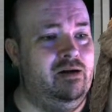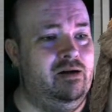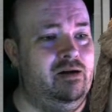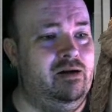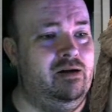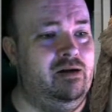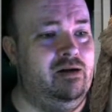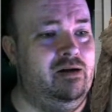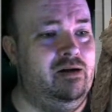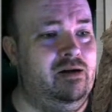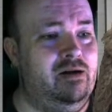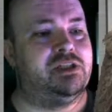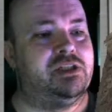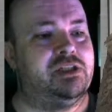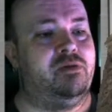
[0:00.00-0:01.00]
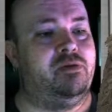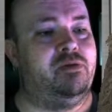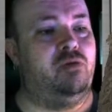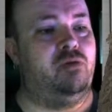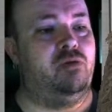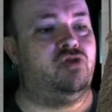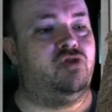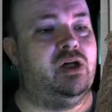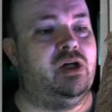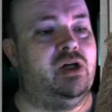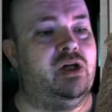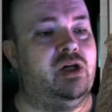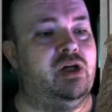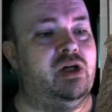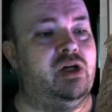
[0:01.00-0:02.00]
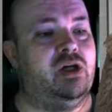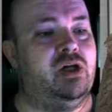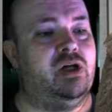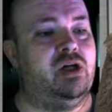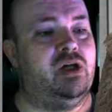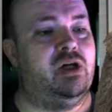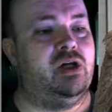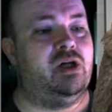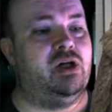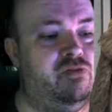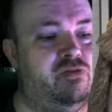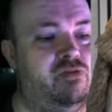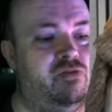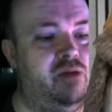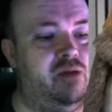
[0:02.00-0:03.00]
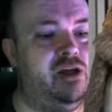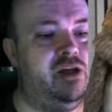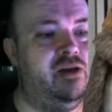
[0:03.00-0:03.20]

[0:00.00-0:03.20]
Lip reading: Your mission is to stop the Robotrons and save the last human family.